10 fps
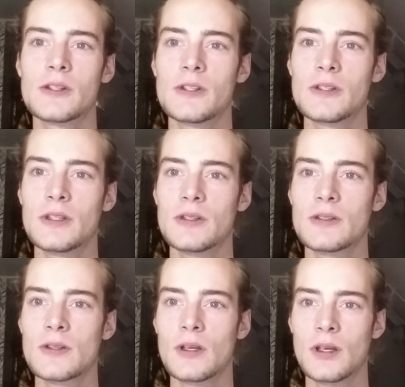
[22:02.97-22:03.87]

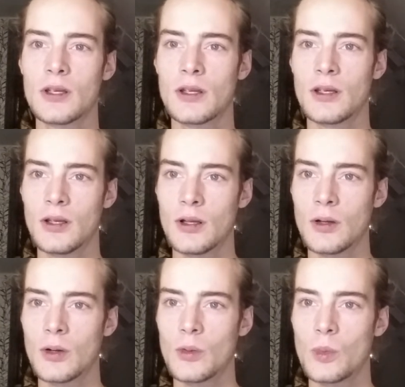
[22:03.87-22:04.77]
existence?
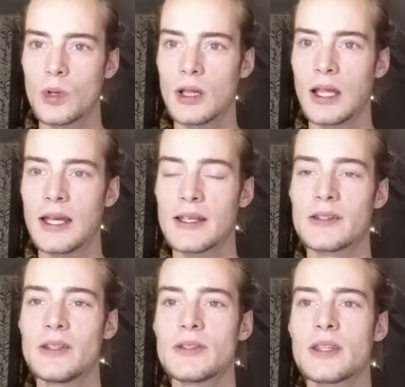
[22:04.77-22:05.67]
Will I
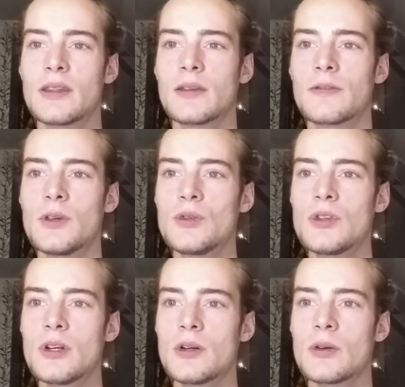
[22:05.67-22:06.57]
exist in the
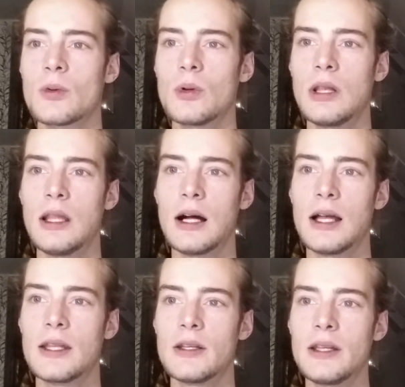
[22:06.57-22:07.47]
future? Will
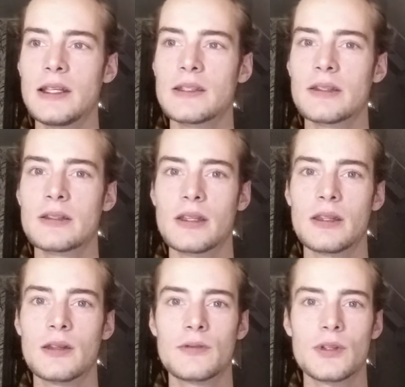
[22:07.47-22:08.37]
I not exist
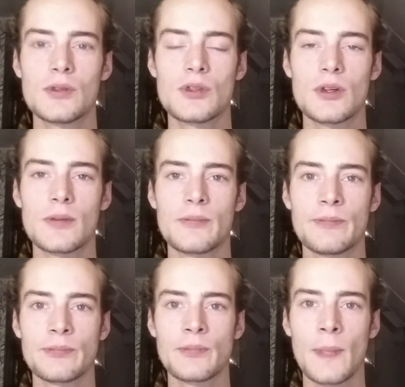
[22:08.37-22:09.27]
in the future?
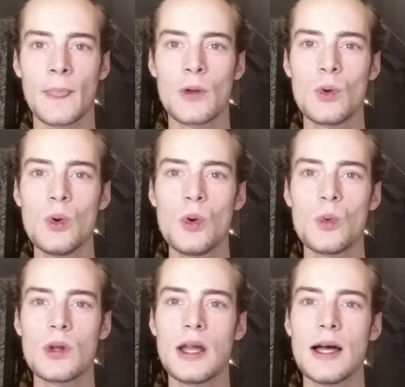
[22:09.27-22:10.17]
Who
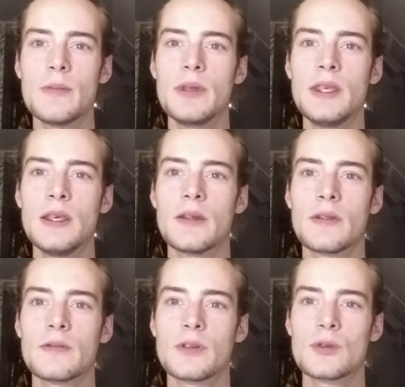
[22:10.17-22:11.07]
will I be
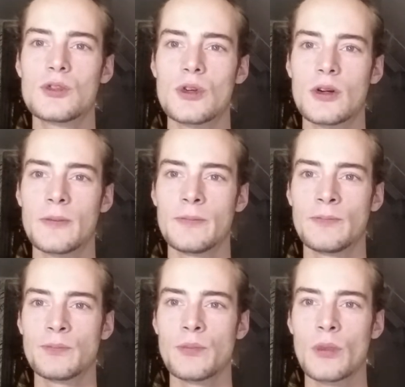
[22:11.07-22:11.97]
in the future?
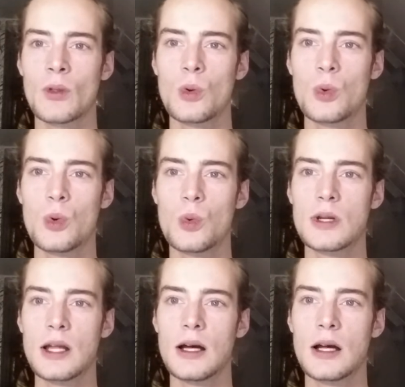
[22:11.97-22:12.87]
Who
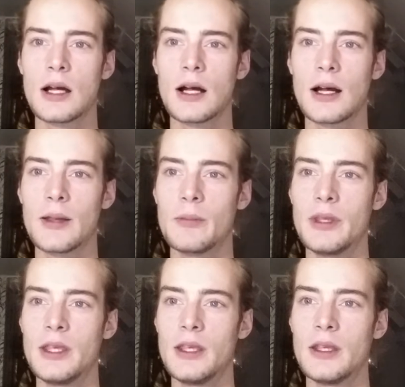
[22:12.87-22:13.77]
will I
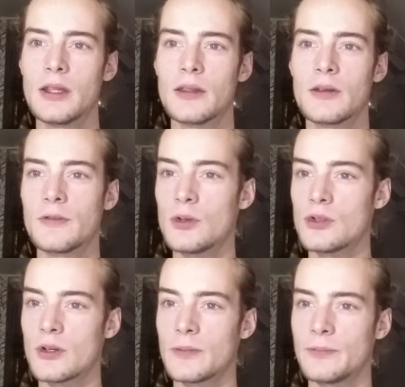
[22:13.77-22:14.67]
be in the
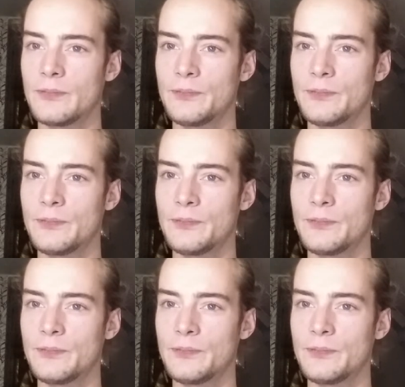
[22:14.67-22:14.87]
future?